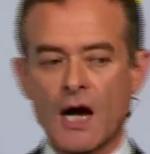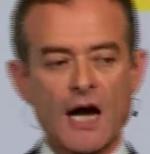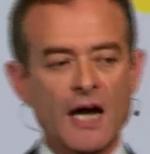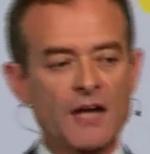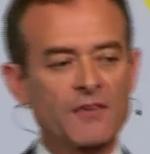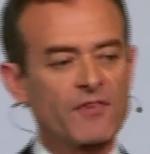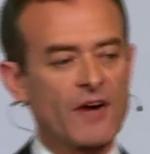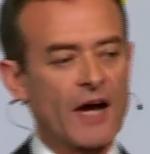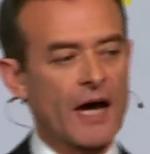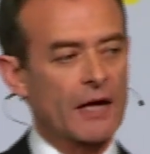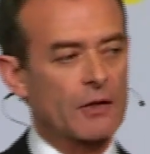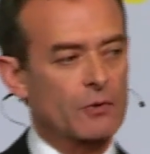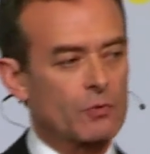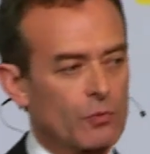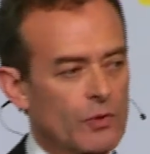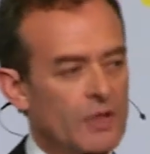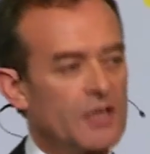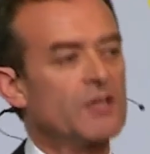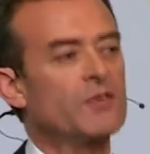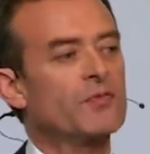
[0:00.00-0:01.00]
And that
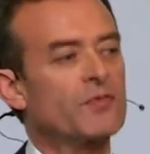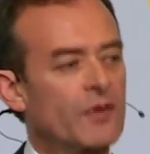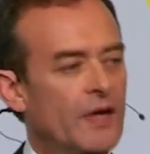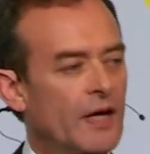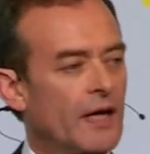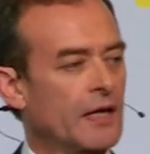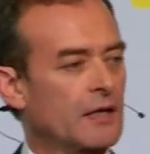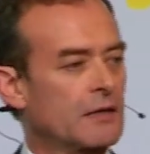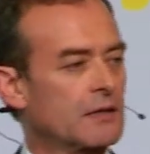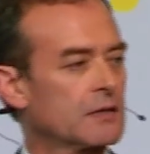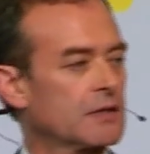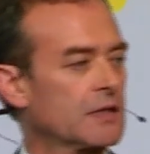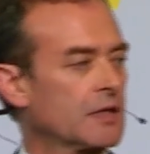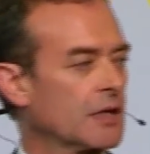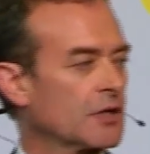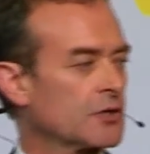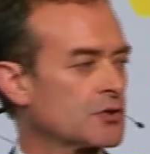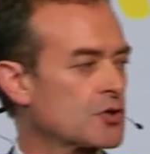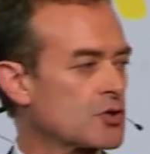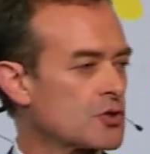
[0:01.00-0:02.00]
we think, you
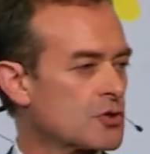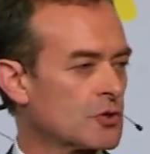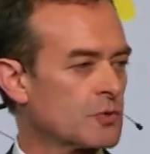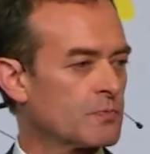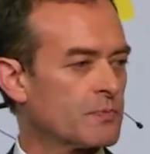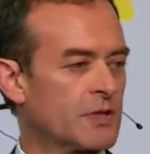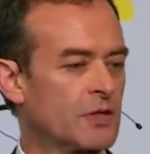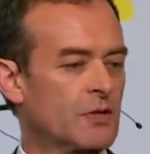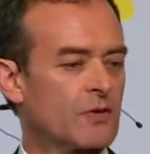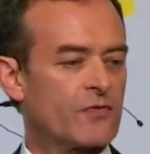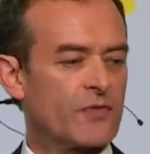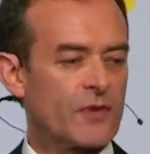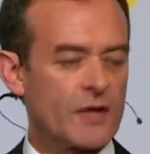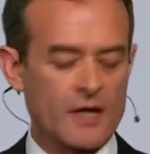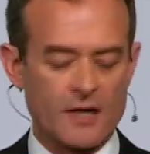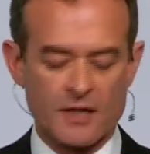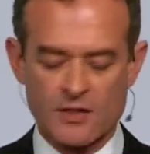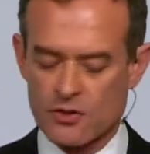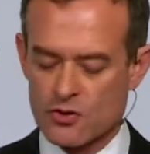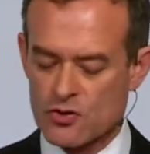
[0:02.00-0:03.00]
know, should be a
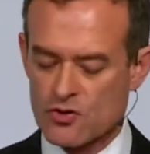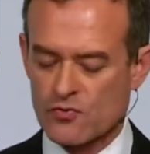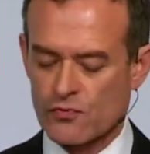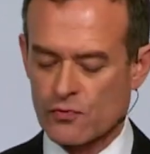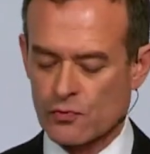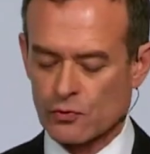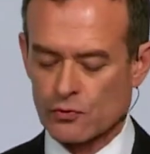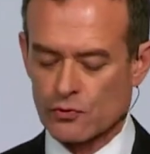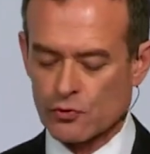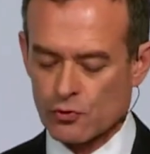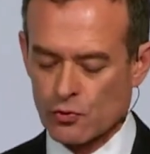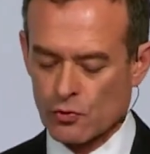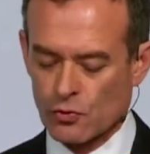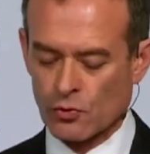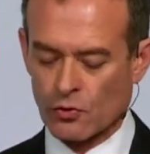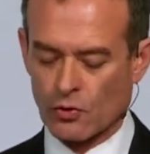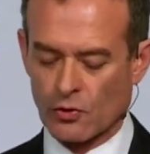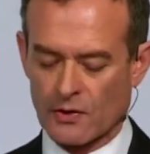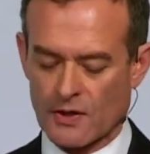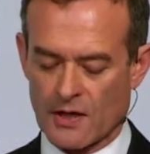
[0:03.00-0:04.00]
very useful
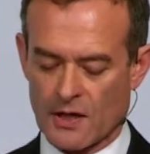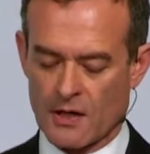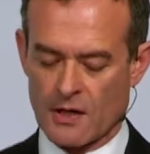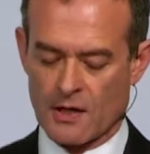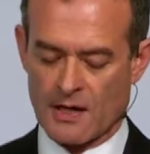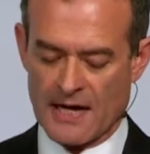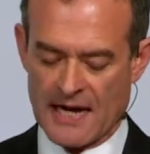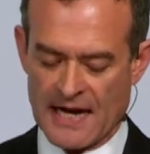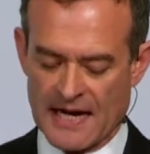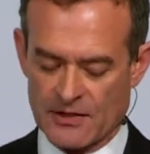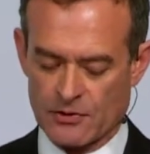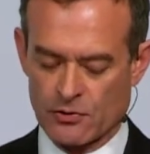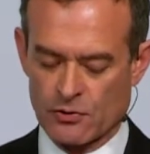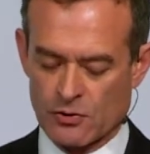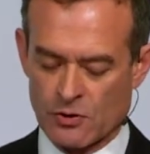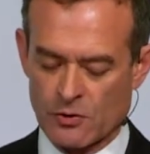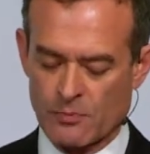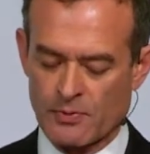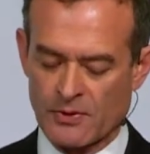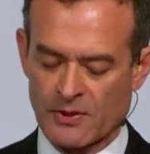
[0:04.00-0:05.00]
tool at
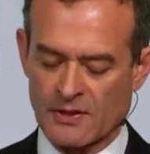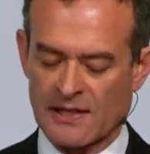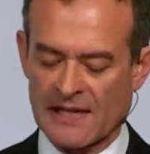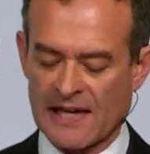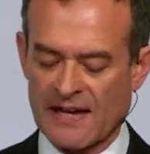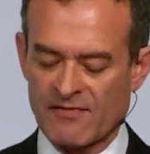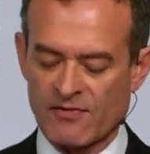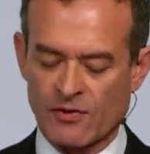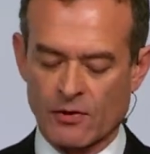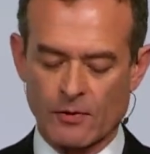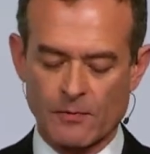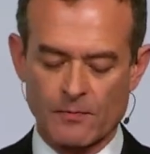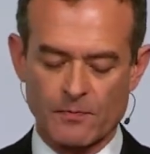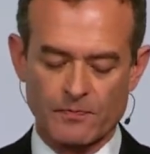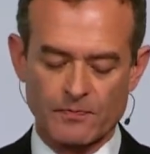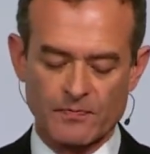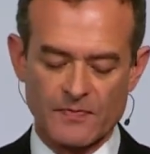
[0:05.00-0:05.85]
European level.